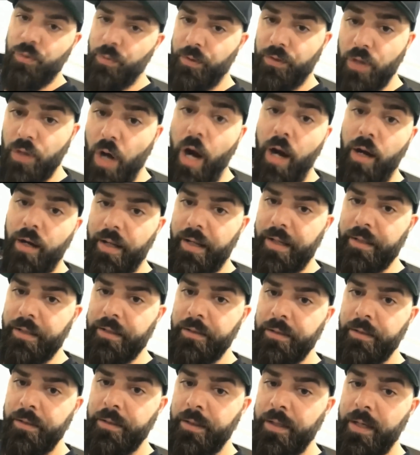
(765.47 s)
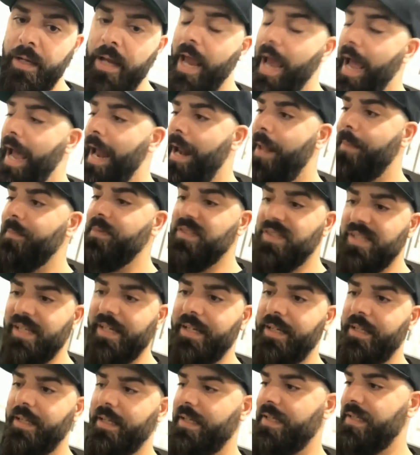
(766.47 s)
retarded. And I'm sick
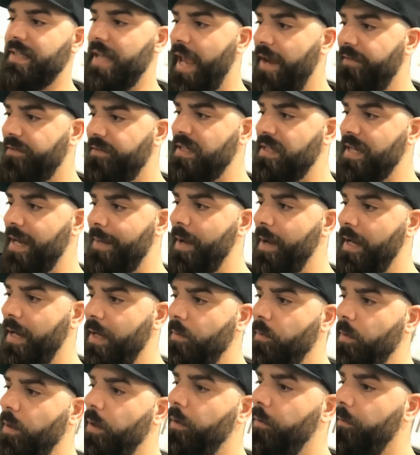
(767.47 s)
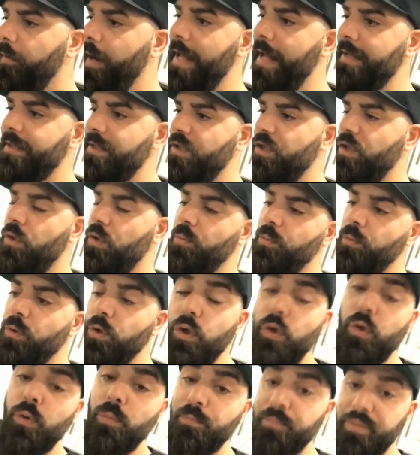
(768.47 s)
of this. Every time anyone harasses you,
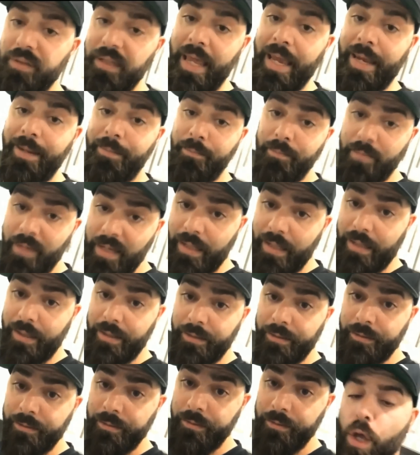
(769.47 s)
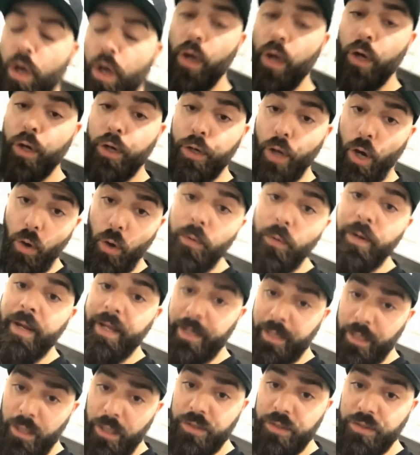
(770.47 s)
you blame me. Go get
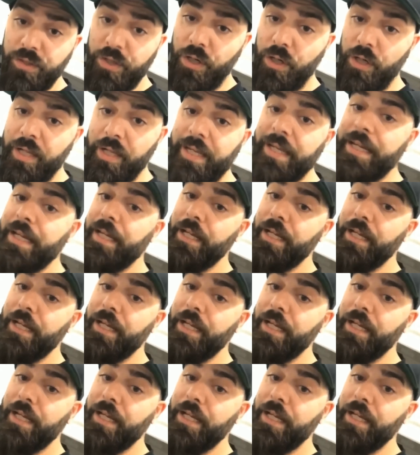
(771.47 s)
an attorney